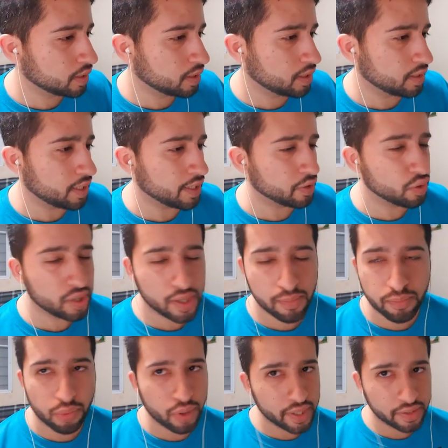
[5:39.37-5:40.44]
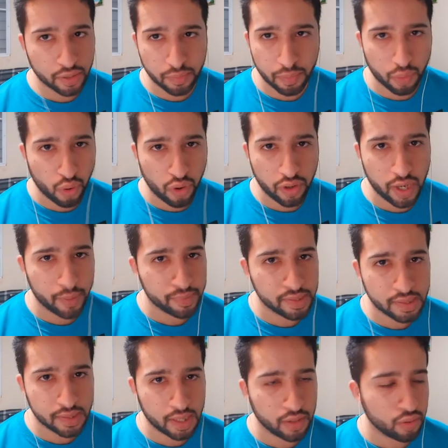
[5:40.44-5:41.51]
Like, you can break the program
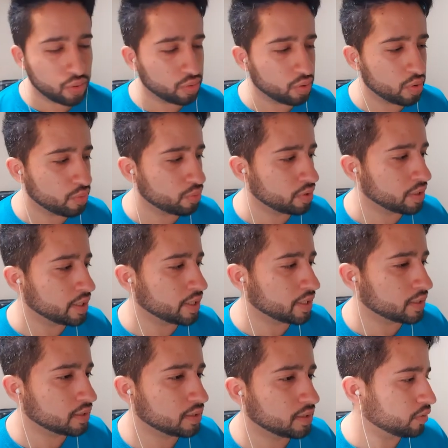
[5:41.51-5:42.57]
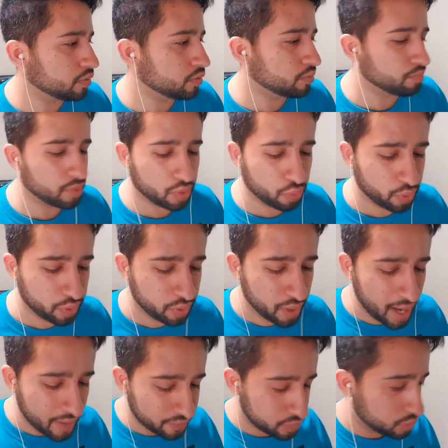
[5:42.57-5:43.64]
and start all over again. But what you
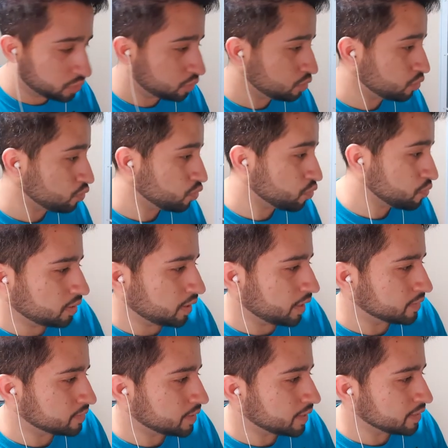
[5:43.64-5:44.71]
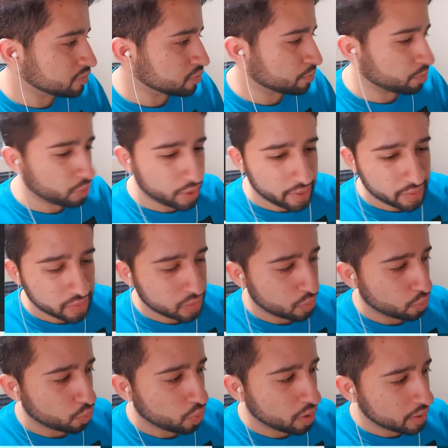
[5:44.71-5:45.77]
have to do is interpret
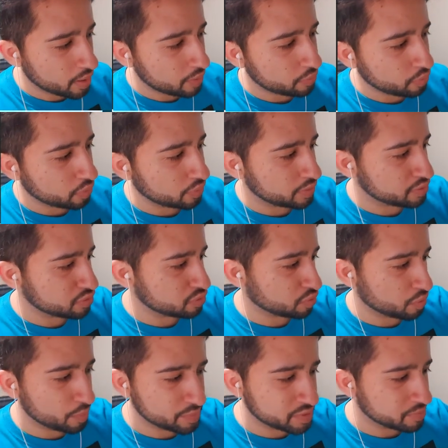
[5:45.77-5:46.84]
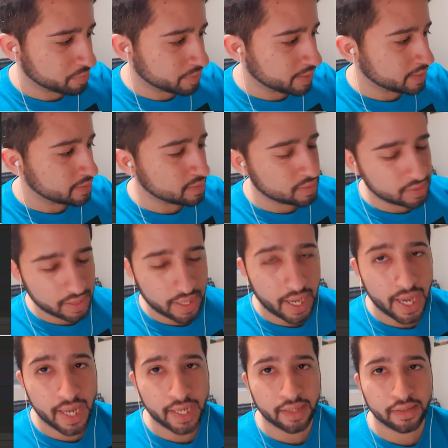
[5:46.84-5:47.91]
whatever these terms means
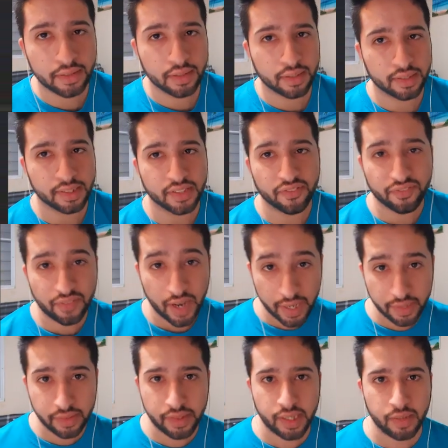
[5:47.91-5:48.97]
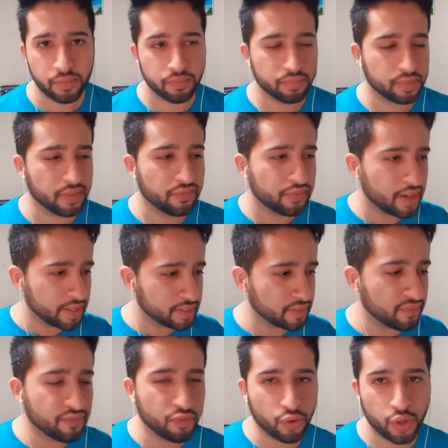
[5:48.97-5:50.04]
and define them. Define
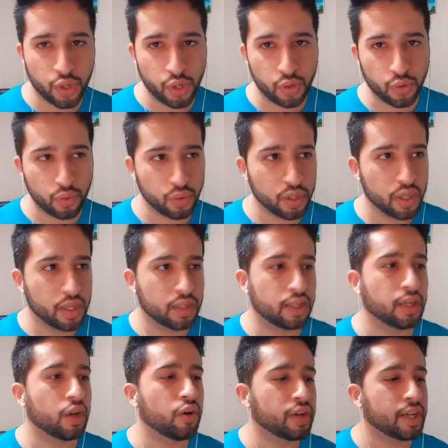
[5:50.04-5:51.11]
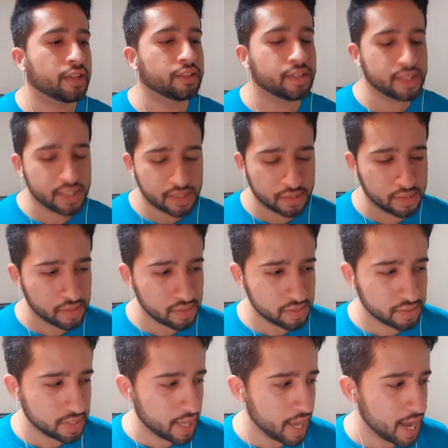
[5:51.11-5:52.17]
them for you. Like, okay, this
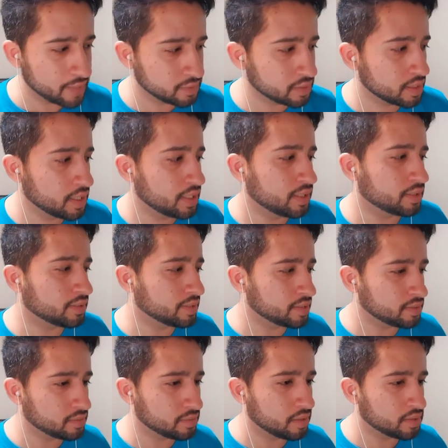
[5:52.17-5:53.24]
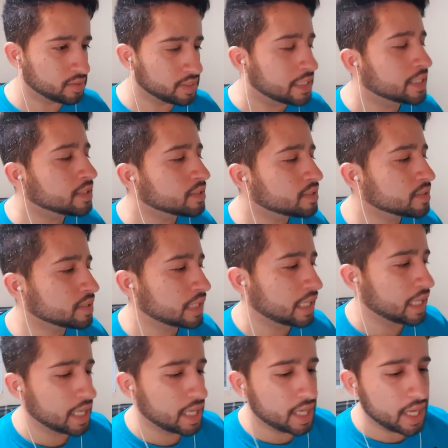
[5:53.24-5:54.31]
does that, this does this,
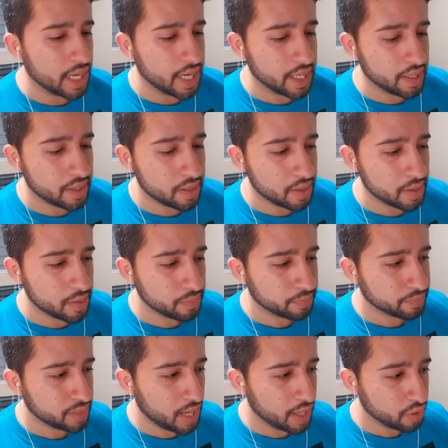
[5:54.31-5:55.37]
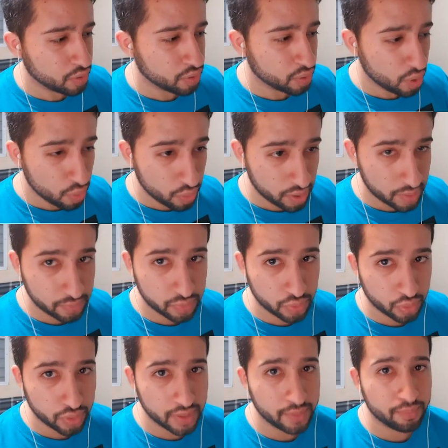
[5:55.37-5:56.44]
and I don't know what I'm
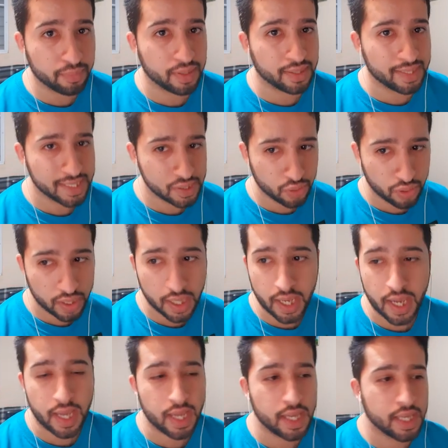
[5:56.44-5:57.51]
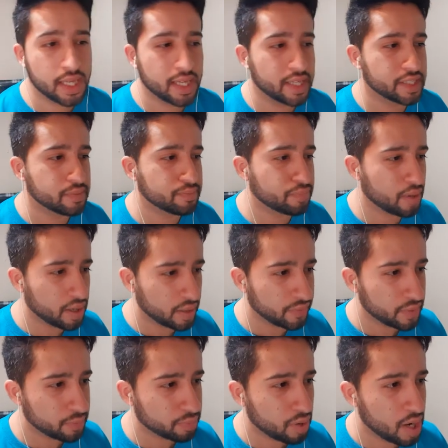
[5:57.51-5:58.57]
doing, but it's okay. It's part of
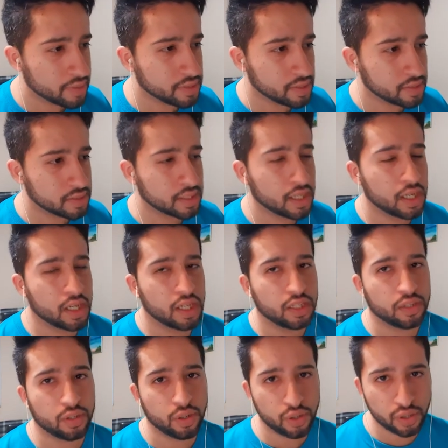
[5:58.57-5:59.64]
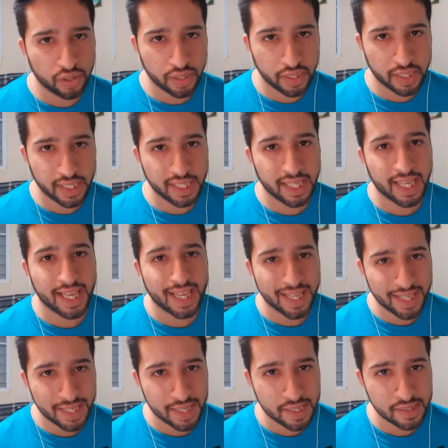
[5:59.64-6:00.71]
the process. Learning
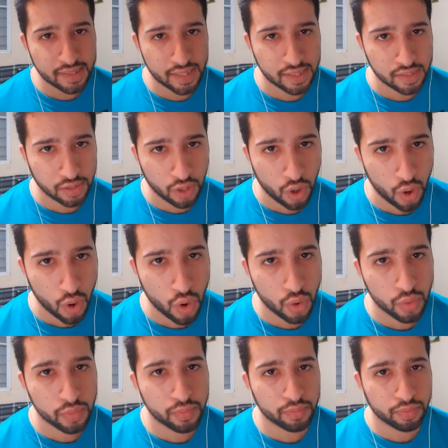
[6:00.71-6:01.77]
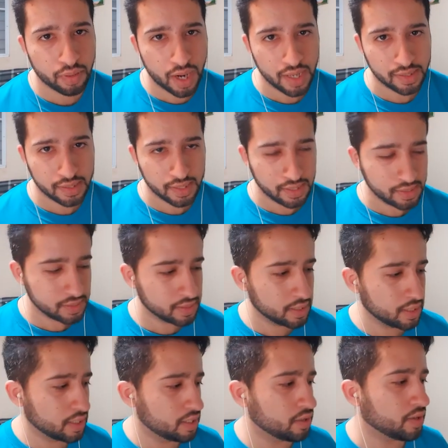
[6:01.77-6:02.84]
is a slow process.
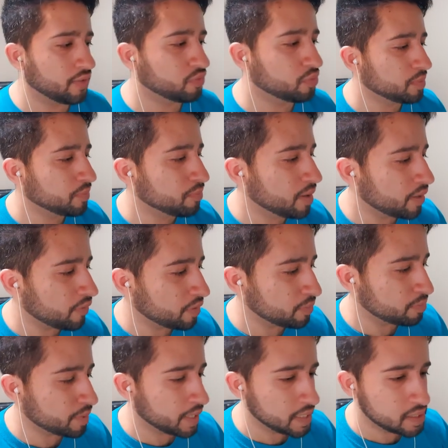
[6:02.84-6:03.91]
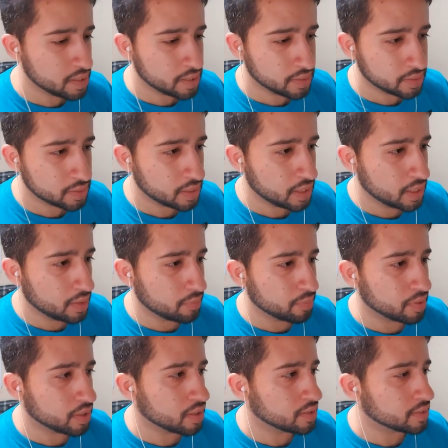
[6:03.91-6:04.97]
You have very patient,
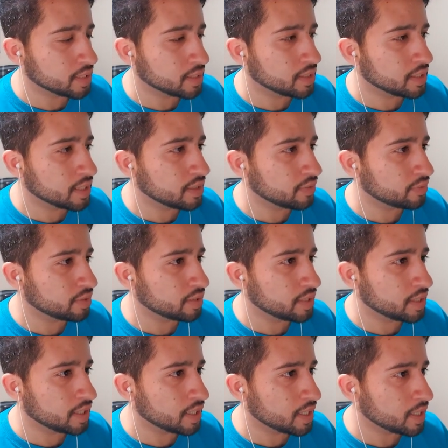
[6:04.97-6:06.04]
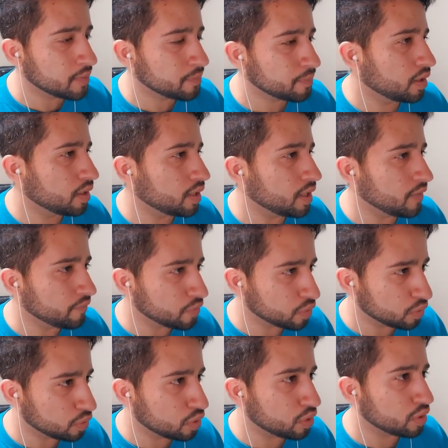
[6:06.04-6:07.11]
because at the end of the day, if you
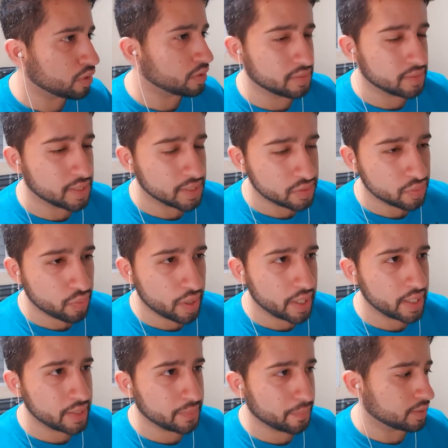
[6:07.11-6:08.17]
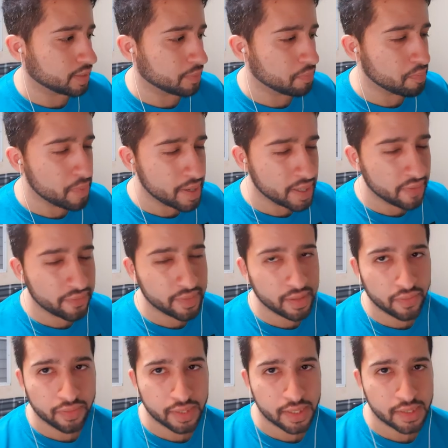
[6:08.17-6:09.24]
learn this way, the benefit
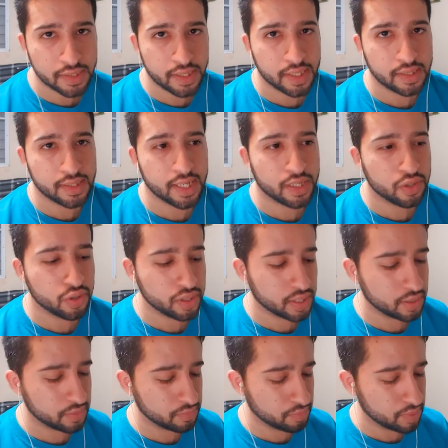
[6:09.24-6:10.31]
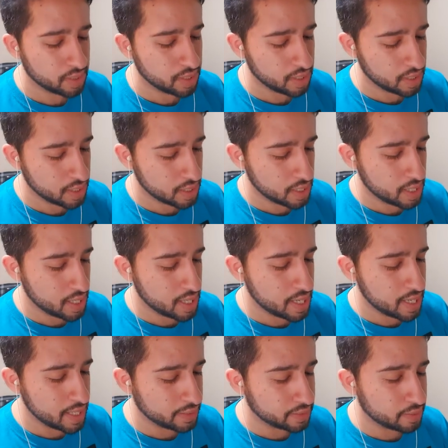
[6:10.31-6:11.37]
of this is that you can be
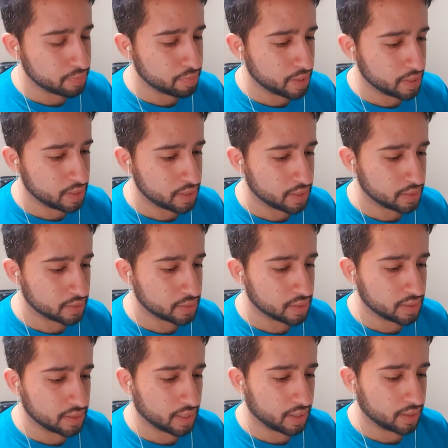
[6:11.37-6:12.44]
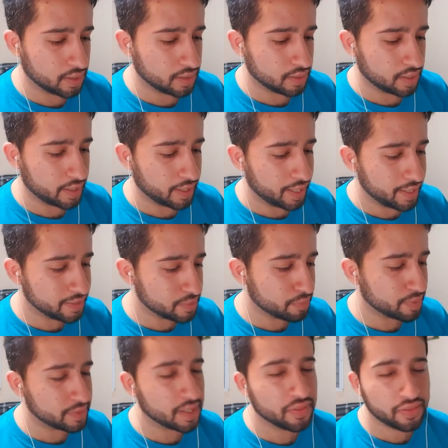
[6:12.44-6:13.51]
independent, an
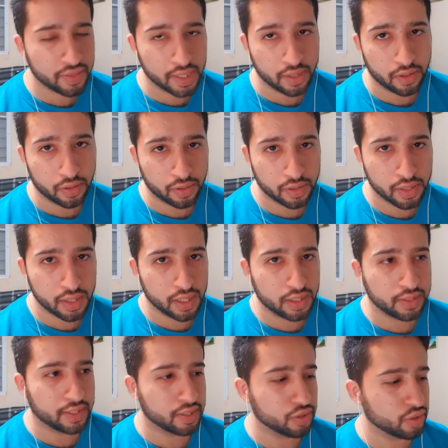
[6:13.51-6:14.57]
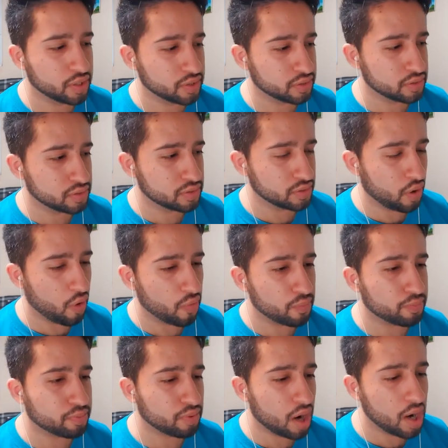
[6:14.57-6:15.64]
independent thinker. Like, you can solve
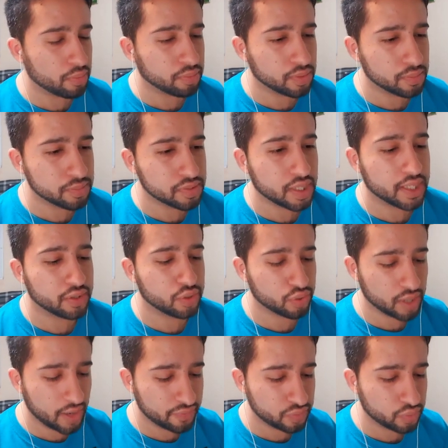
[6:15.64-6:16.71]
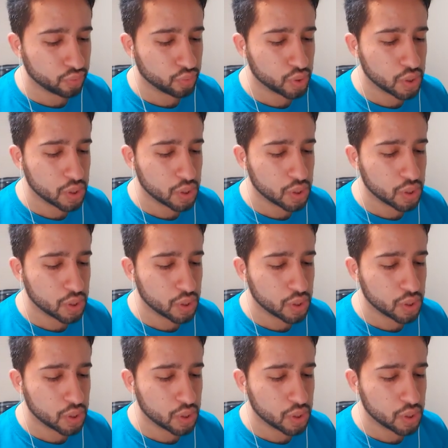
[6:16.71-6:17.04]
problems and you don't have to